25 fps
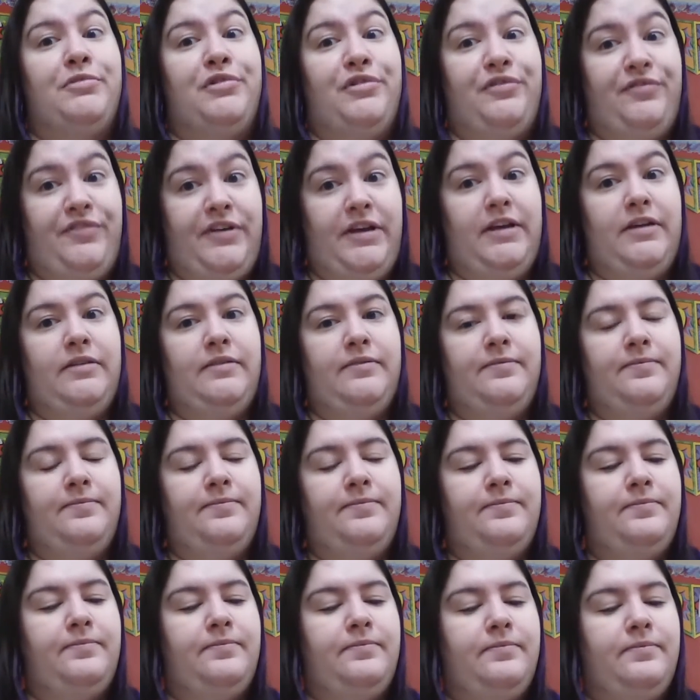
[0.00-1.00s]
movie.
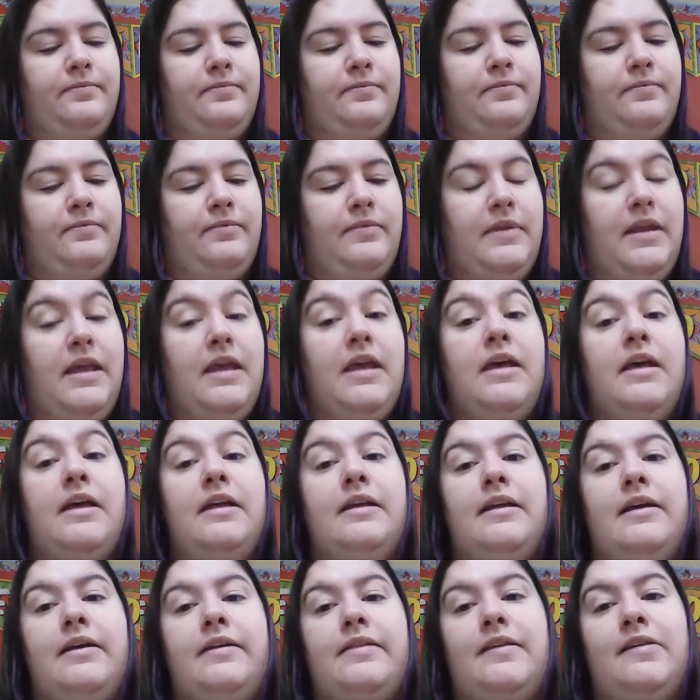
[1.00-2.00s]

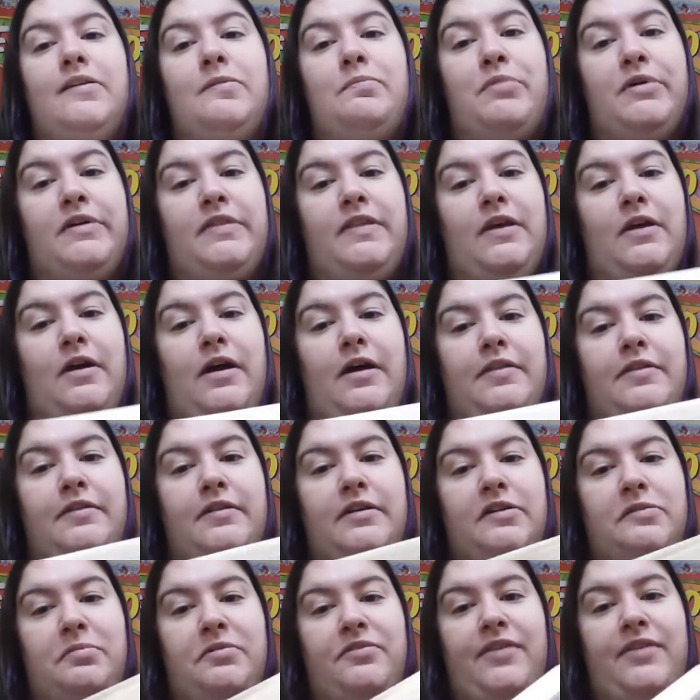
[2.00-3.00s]
Now in this book, the author
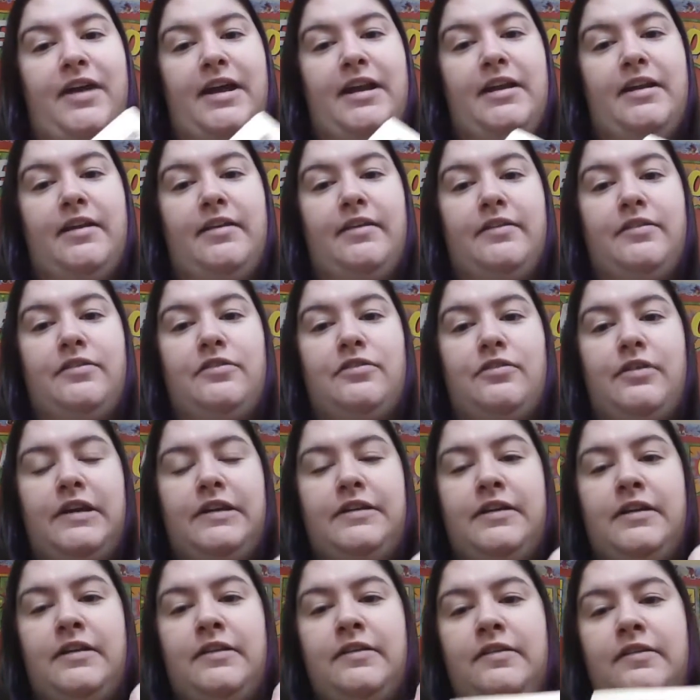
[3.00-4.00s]
has provided
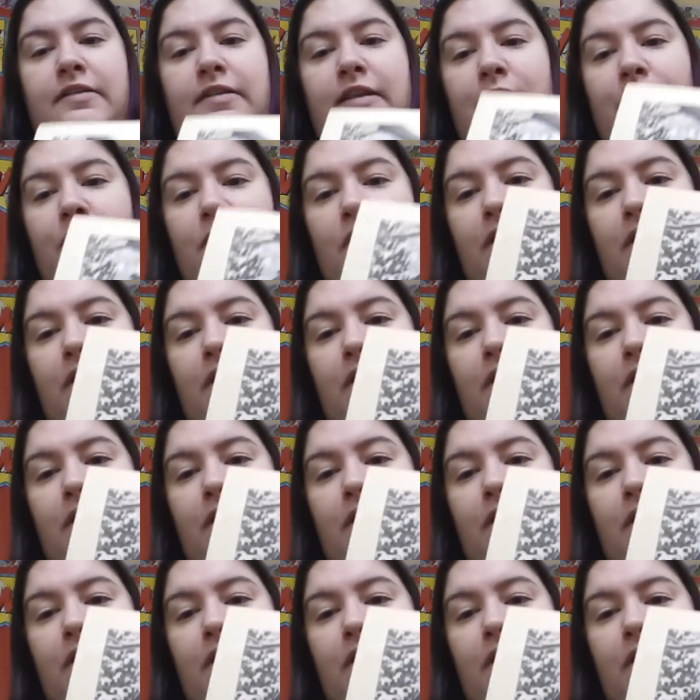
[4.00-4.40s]
illustrations that will